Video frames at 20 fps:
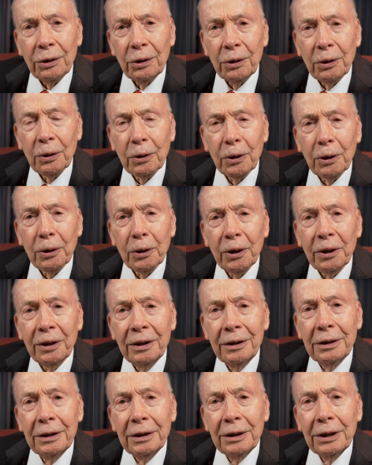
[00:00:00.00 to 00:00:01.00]

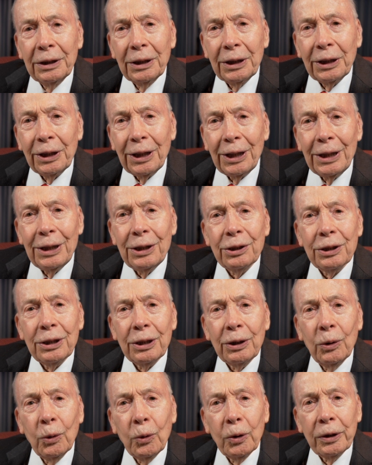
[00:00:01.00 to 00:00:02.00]
Your
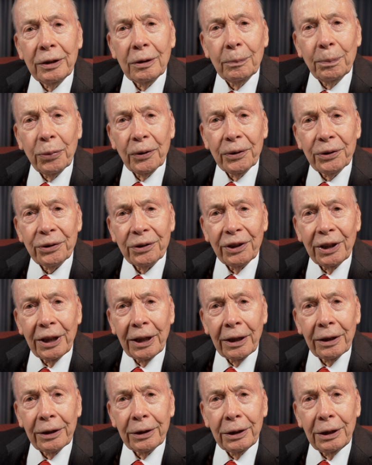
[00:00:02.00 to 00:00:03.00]
easygoing
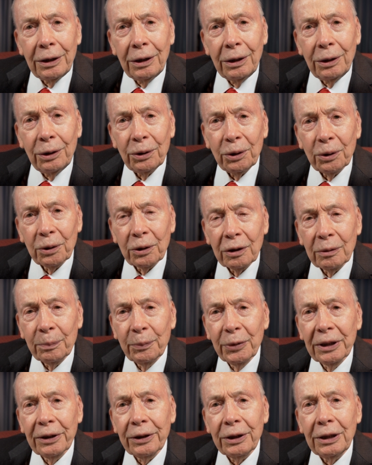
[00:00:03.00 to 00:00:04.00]
personality, your
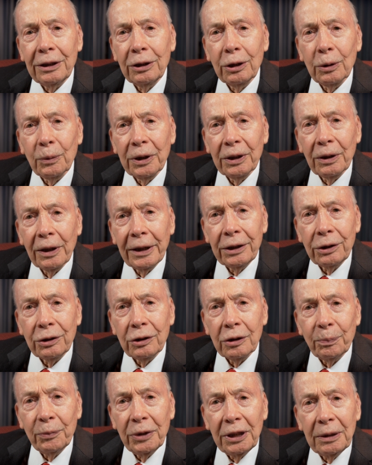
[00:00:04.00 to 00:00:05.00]
ability to
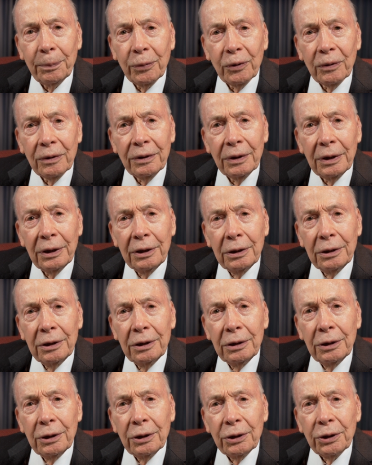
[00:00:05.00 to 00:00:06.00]
relate to people,
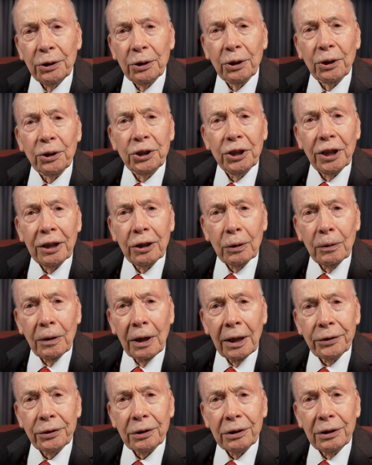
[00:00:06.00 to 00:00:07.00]
your
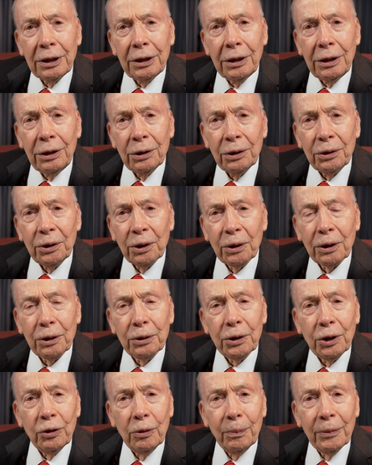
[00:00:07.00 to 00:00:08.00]
generosity,
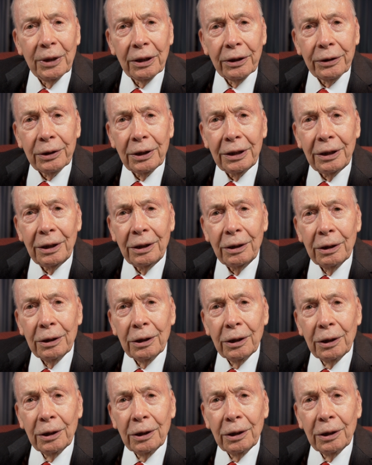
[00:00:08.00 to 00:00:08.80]
your humility,